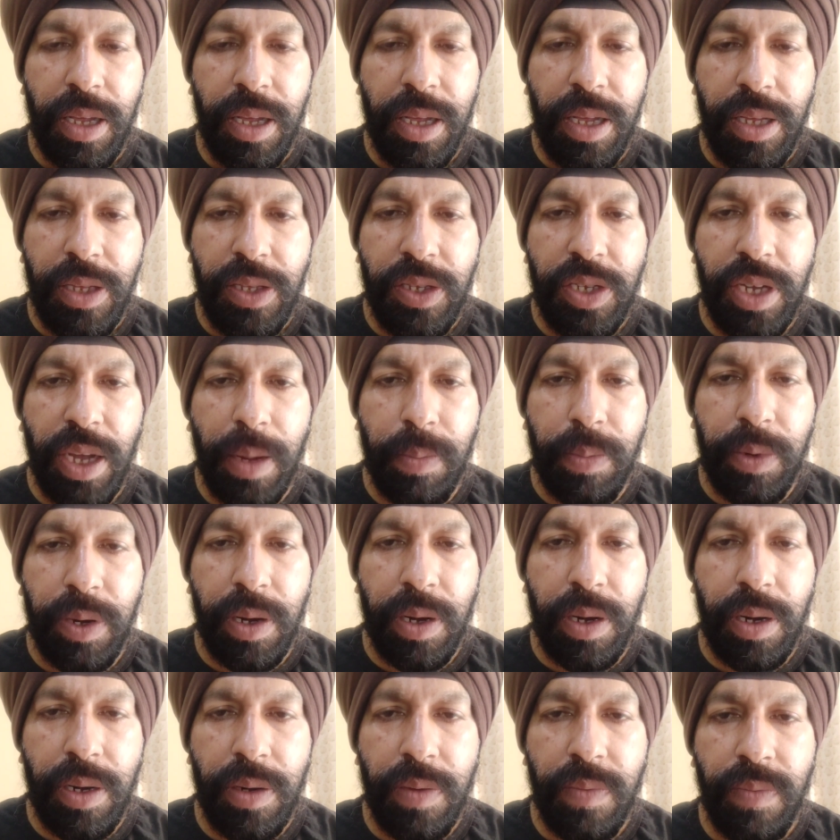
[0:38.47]
Each
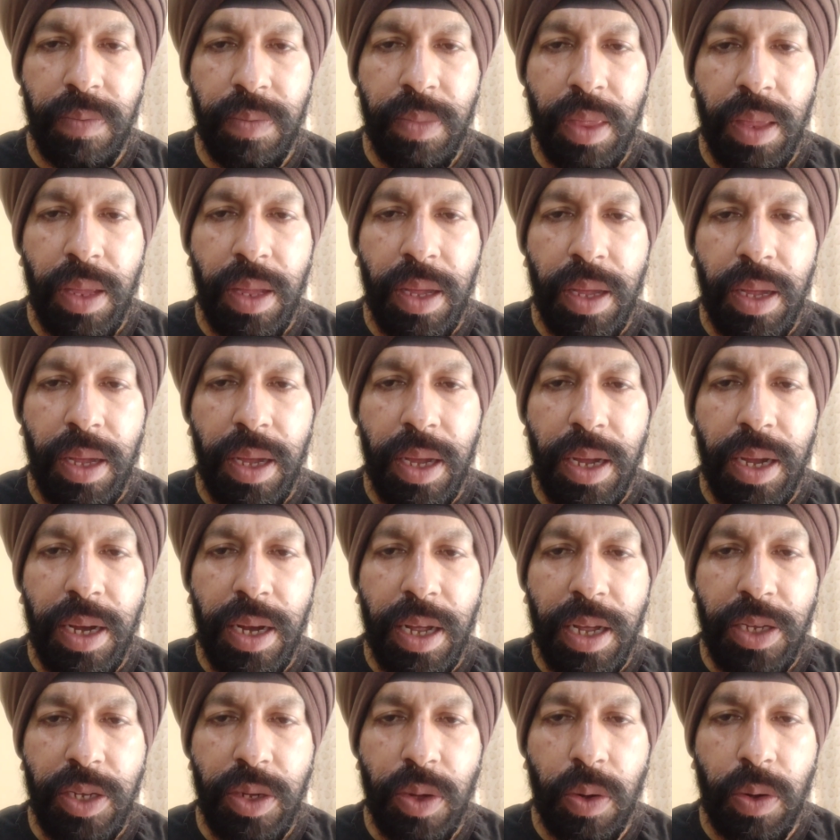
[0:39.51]
chapter, it
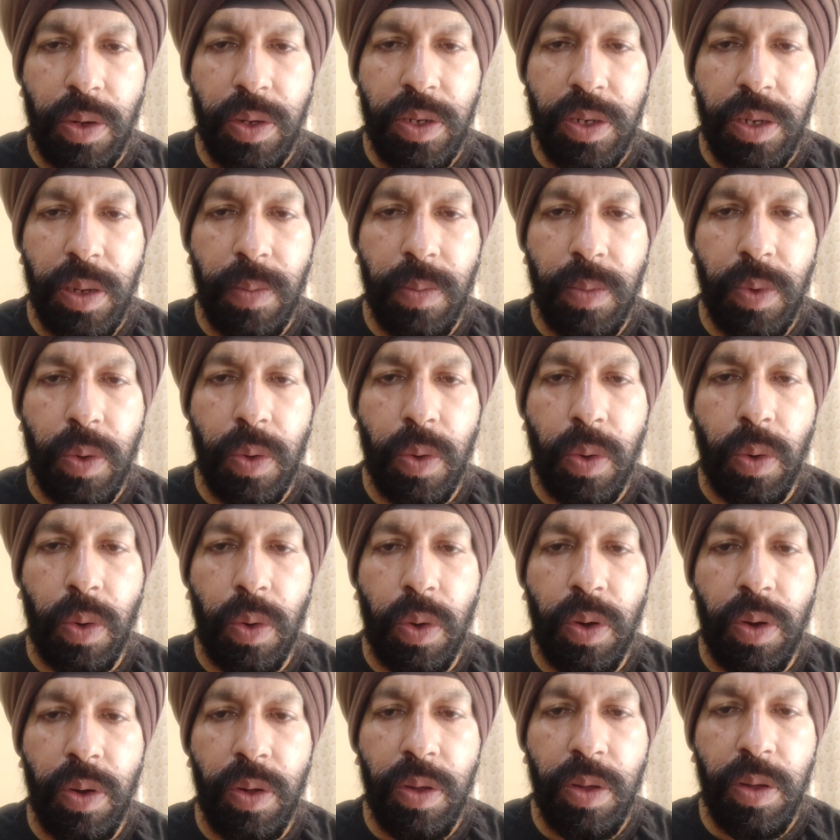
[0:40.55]
has got some
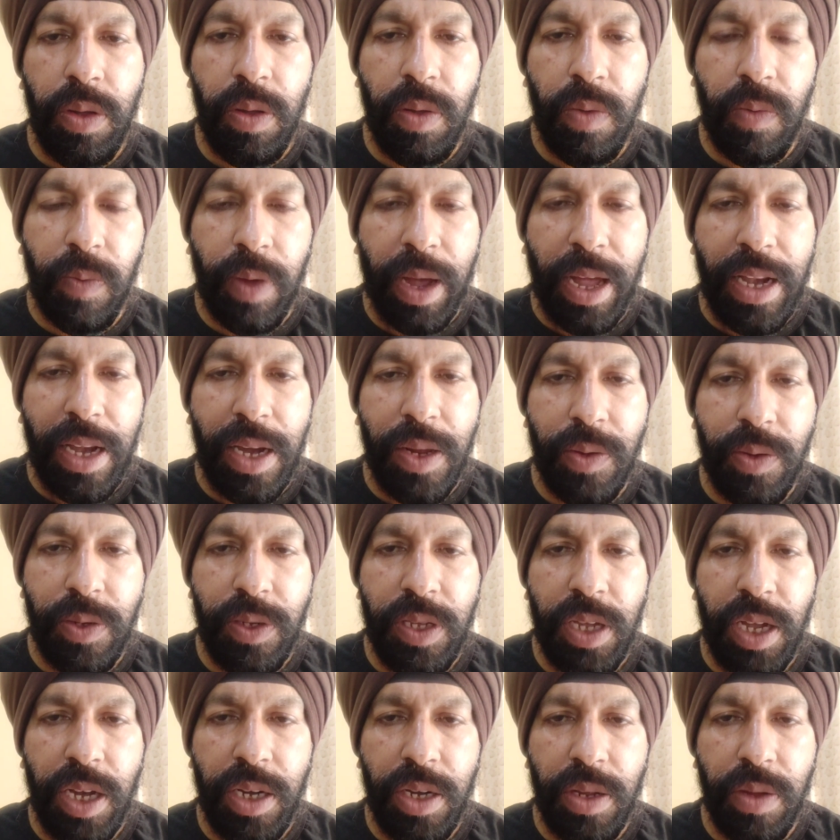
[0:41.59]
core values
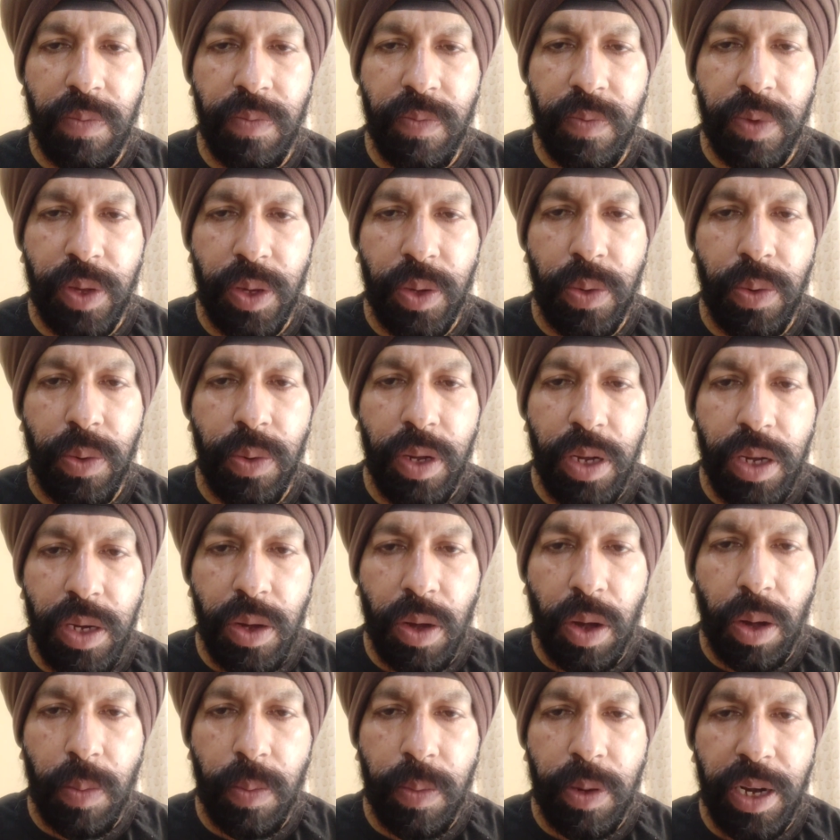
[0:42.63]
that if you
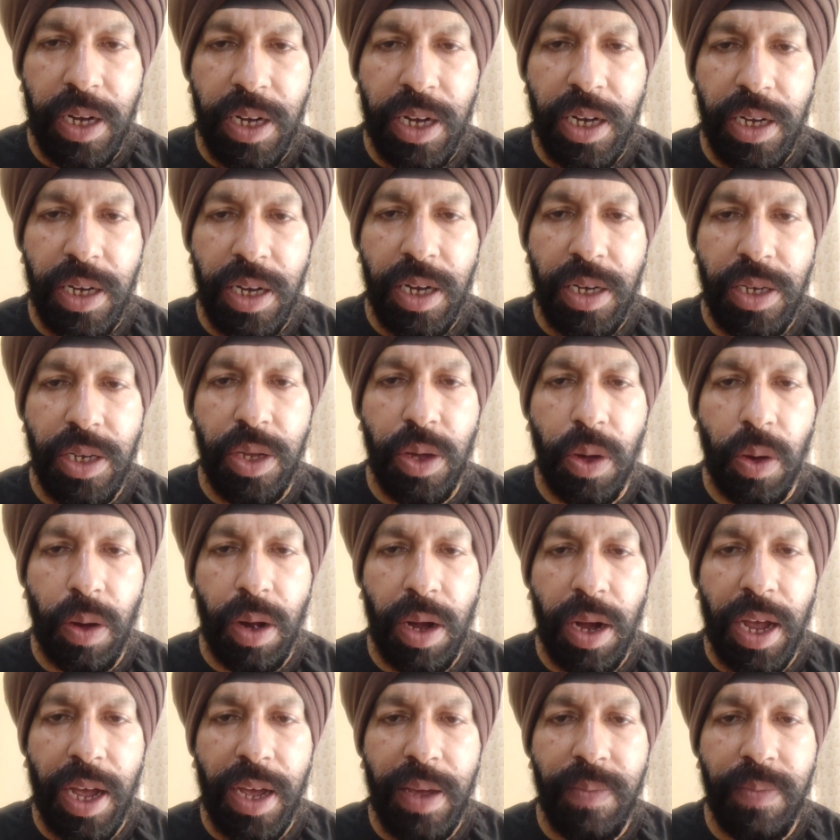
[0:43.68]
incorporate it in your
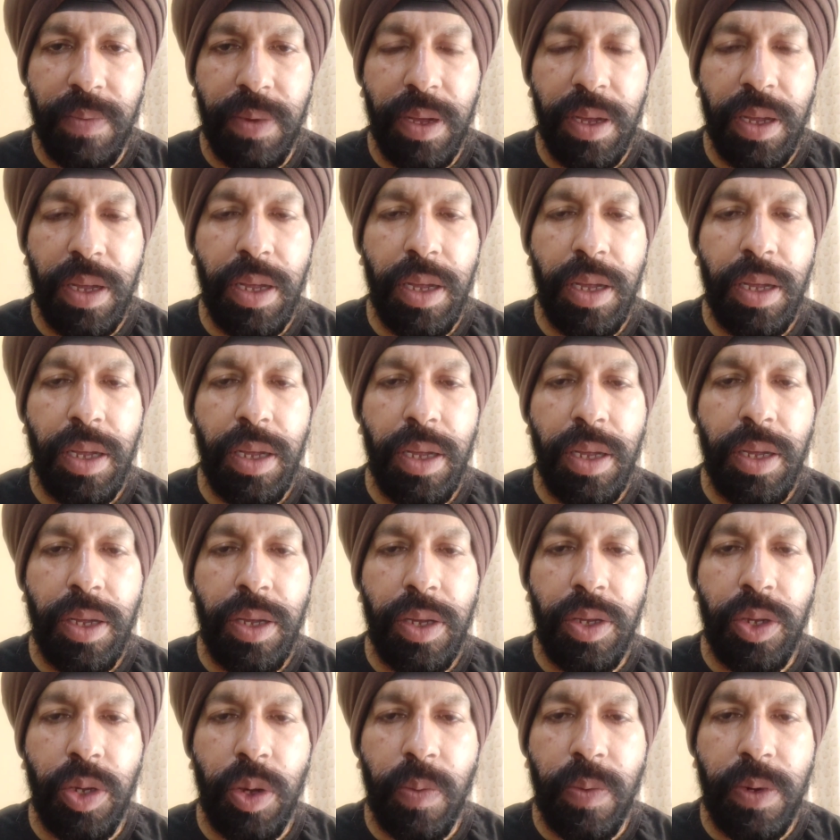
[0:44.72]
life,
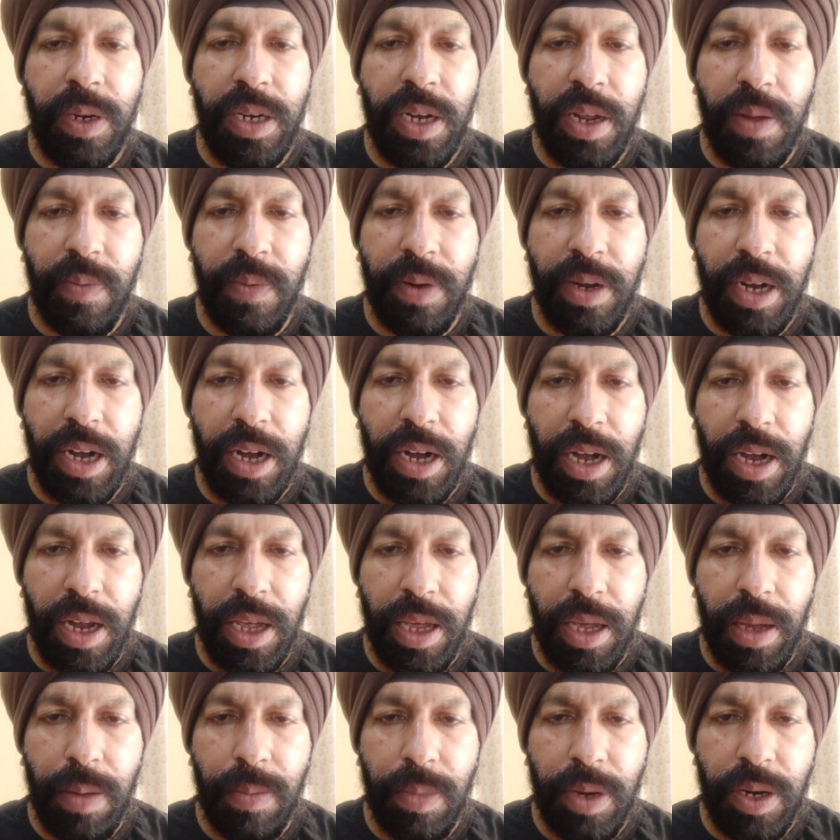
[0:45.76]
you will definitely
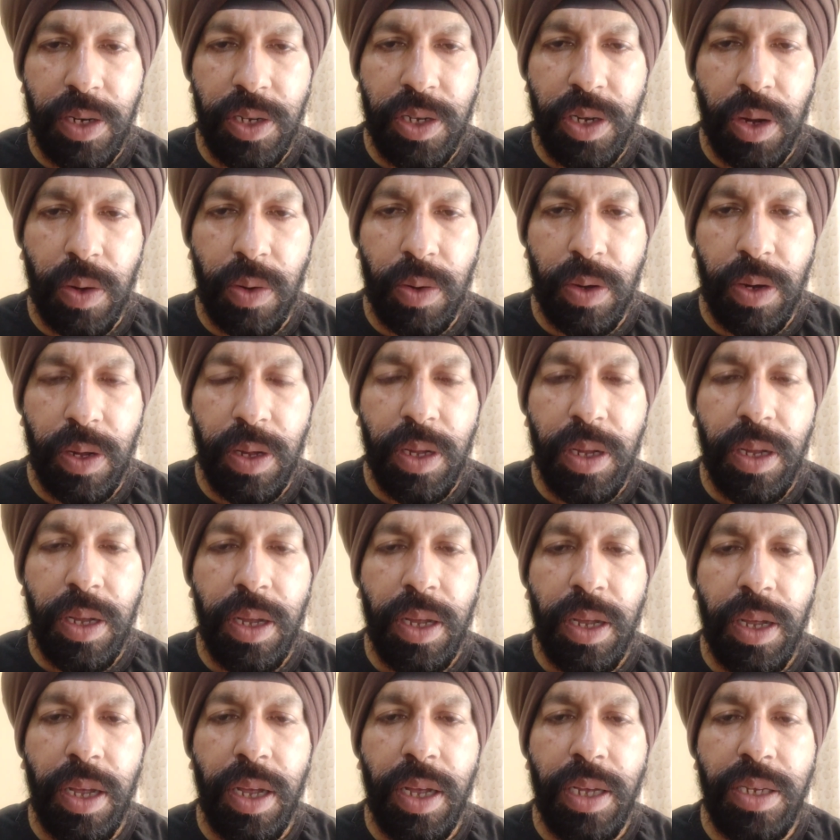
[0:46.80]
emerge out
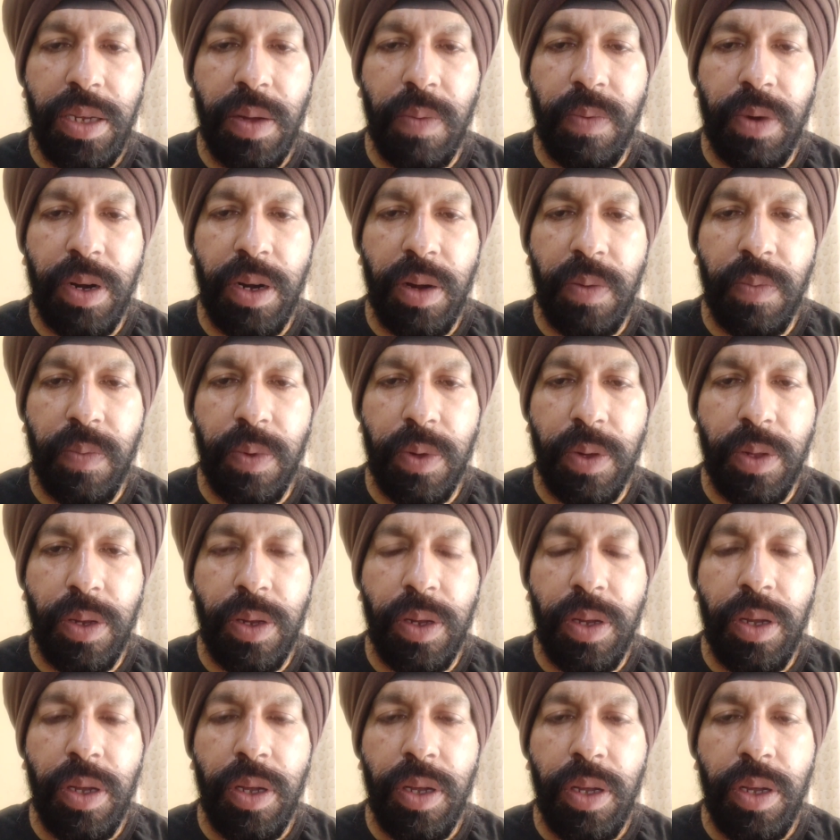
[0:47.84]
as a wonderful
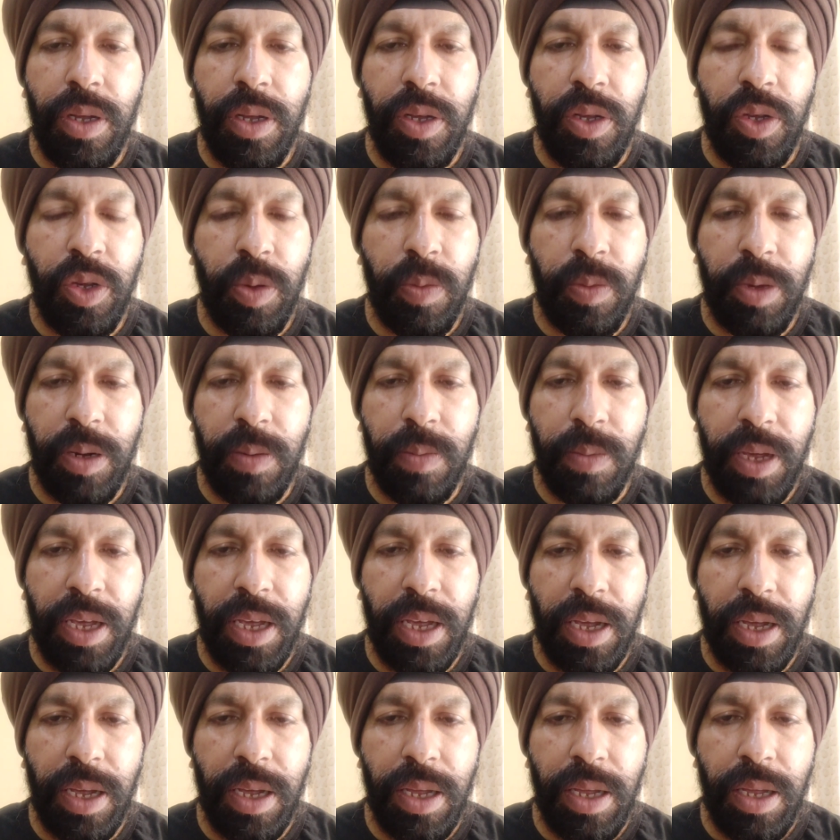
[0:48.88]
human
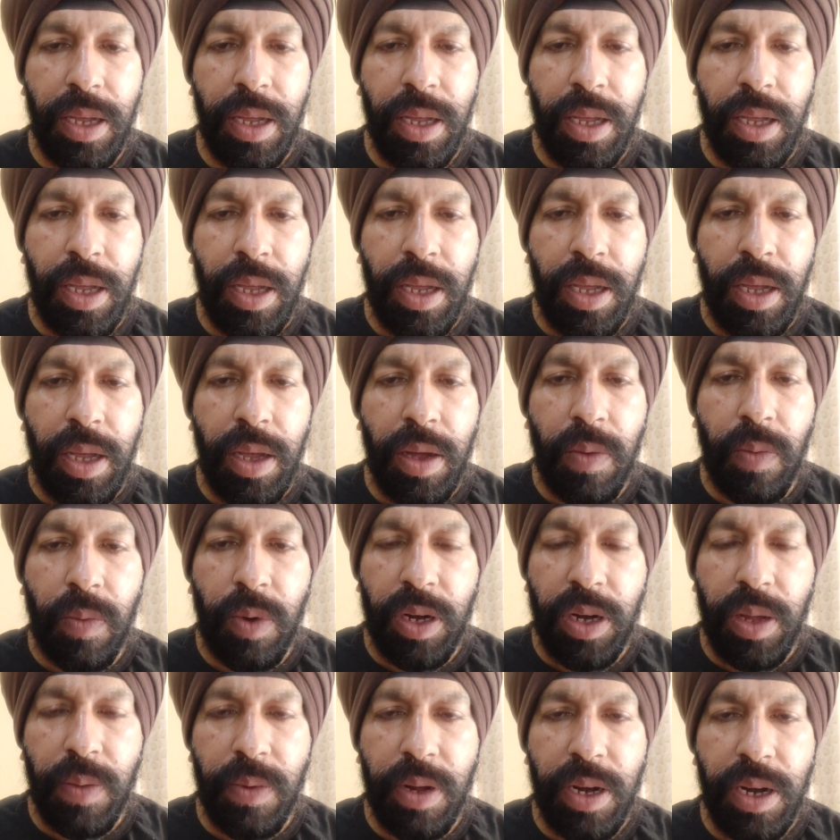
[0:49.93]
being,
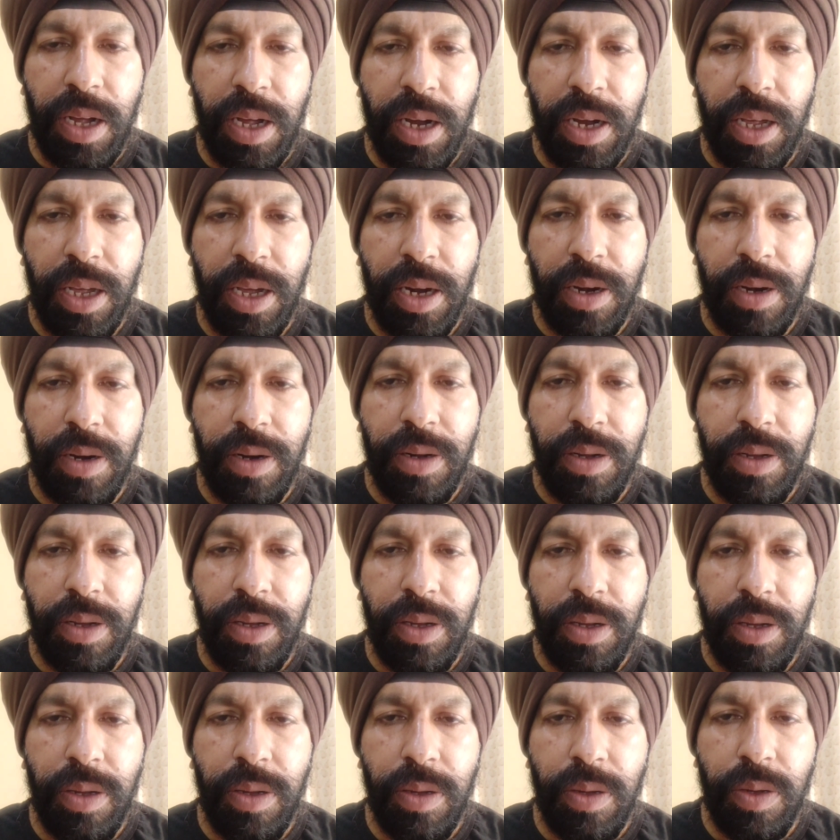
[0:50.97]
whatever career
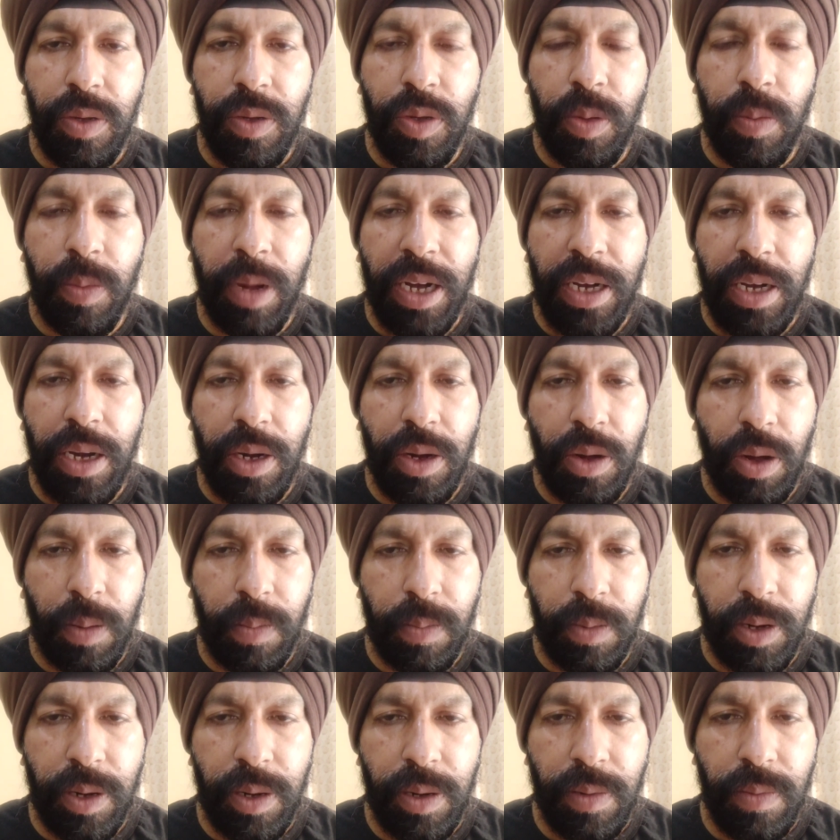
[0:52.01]
you might
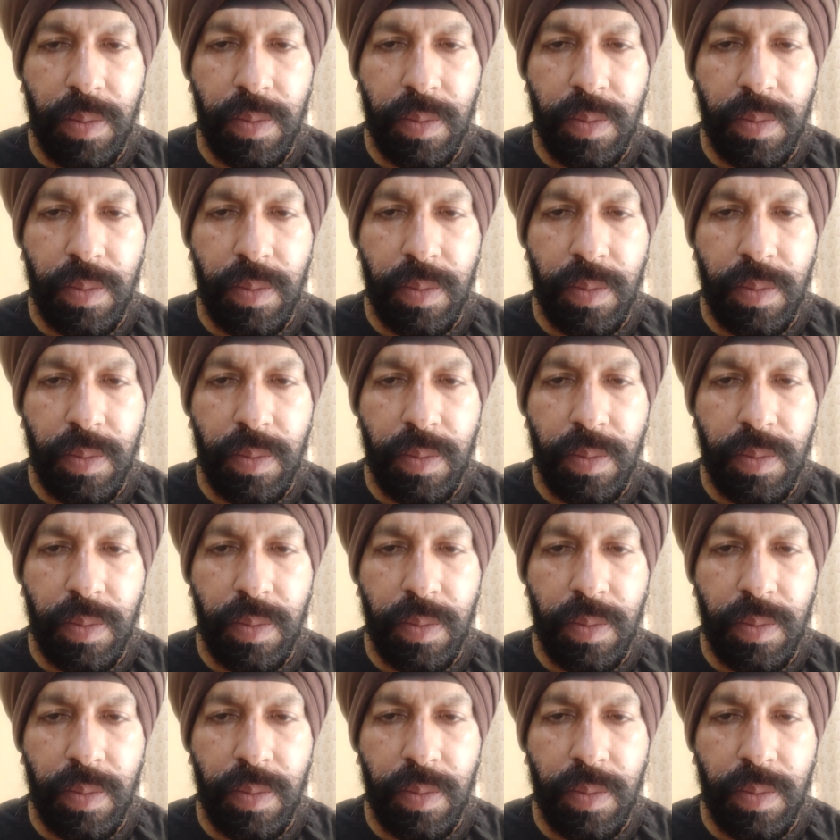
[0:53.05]
adopt.